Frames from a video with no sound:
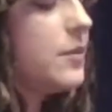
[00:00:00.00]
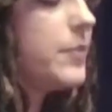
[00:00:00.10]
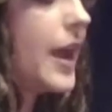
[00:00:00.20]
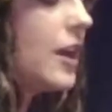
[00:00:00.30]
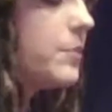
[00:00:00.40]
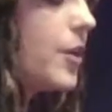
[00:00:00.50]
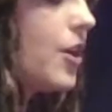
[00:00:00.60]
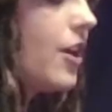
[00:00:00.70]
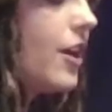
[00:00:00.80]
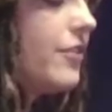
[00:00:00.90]
and back
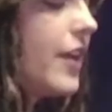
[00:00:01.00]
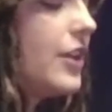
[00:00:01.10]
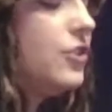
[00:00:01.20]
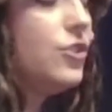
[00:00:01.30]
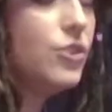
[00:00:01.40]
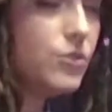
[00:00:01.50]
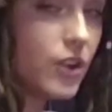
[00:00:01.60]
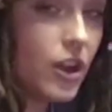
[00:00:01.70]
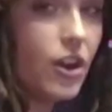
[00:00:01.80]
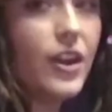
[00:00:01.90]
bar that you
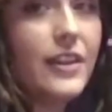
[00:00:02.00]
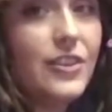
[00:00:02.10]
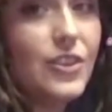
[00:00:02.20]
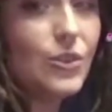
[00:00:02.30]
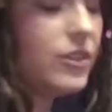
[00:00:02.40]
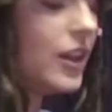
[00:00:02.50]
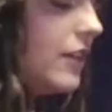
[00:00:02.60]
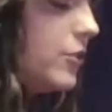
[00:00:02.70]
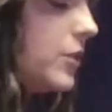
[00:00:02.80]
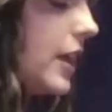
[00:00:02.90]
know and you
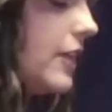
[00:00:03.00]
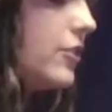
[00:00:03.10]
love, okay?